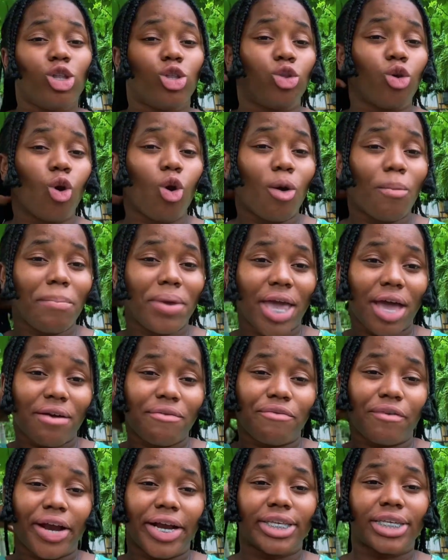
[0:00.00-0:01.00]
Don't be
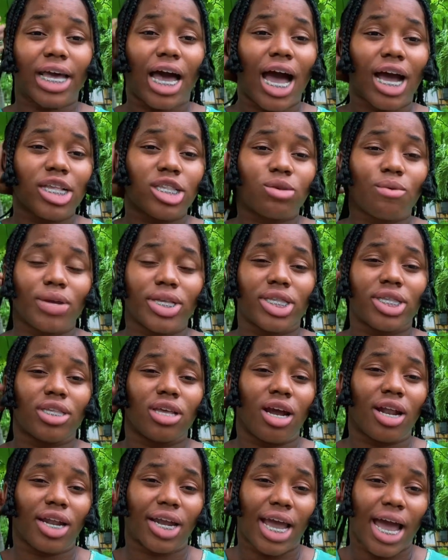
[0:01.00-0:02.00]
afraid to ask
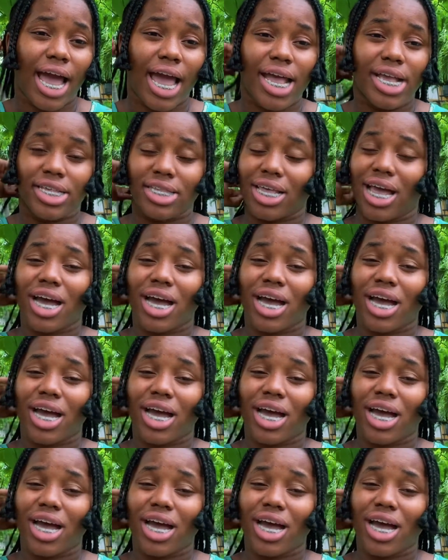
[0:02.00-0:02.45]
questions, guys.